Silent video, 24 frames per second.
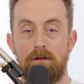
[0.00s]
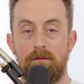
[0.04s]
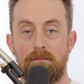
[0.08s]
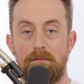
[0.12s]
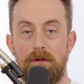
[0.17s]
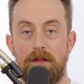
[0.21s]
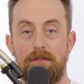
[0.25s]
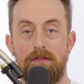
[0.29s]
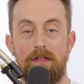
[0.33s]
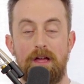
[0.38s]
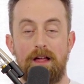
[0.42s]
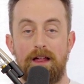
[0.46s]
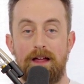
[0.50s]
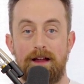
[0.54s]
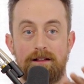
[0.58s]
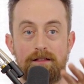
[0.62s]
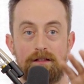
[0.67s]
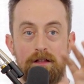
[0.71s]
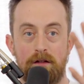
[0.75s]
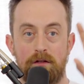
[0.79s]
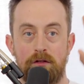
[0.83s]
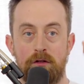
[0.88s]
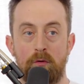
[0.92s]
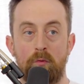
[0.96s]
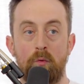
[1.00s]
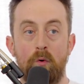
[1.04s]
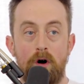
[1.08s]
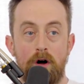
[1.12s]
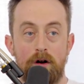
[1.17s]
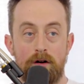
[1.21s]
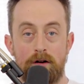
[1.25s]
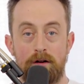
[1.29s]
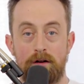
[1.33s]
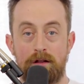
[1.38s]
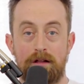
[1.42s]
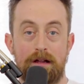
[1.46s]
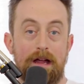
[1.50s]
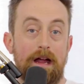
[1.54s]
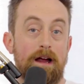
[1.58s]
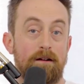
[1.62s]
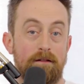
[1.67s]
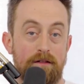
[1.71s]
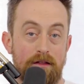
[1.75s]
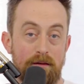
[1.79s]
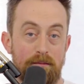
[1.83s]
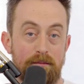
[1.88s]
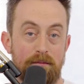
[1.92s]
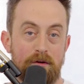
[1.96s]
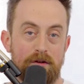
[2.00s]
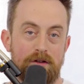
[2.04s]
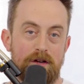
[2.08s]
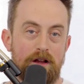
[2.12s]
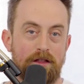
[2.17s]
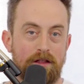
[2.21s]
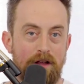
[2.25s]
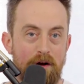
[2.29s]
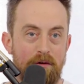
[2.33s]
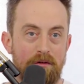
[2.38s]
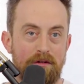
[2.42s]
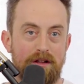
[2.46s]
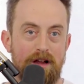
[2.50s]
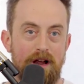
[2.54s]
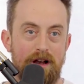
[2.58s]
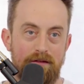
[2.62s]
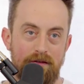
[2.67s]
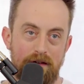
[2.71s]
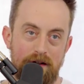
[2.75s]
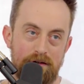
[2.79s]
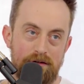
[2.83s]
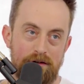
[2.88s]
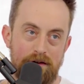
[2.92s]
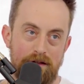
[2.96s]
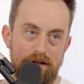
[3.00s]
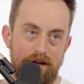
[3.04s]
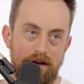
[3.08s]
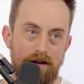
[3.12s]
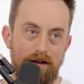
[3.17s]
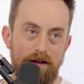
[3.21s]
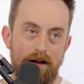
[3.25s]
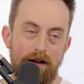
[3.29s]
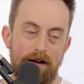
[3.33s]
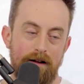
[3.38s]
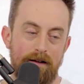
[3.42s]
the water scared them, which I thought was kind of interesting,